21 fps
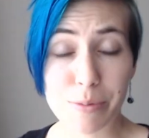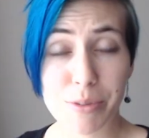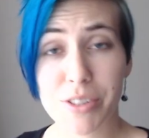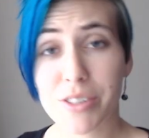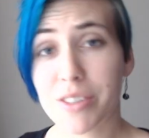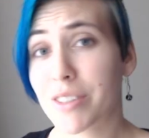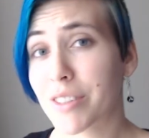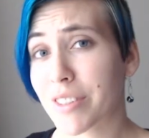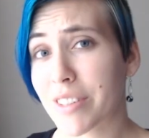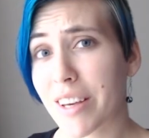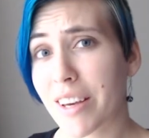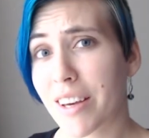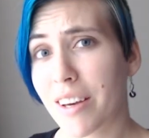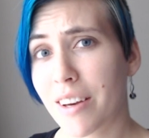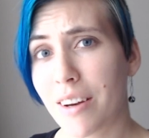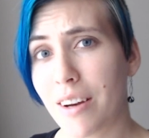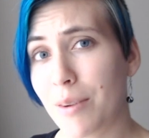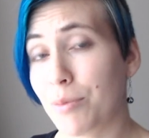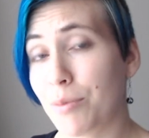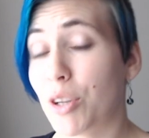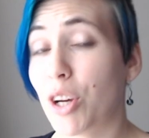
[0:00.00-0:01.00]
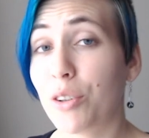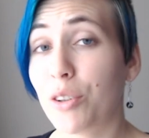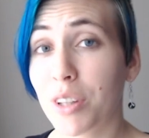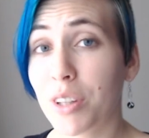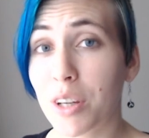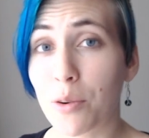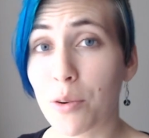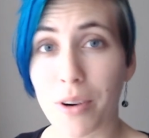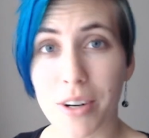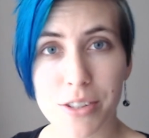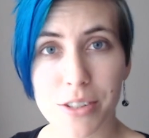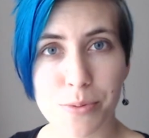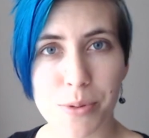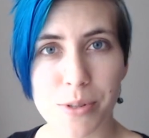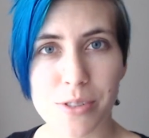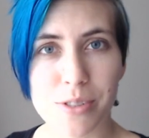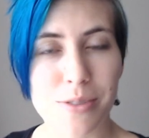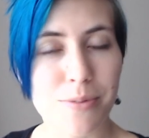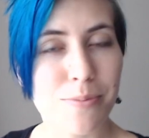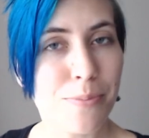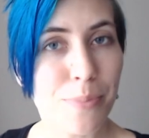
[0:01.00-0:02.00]
I'm just gonna say it, I'm not really a watch
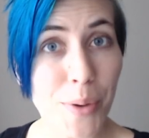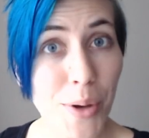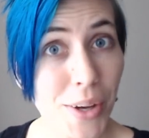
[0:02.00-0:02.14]
person,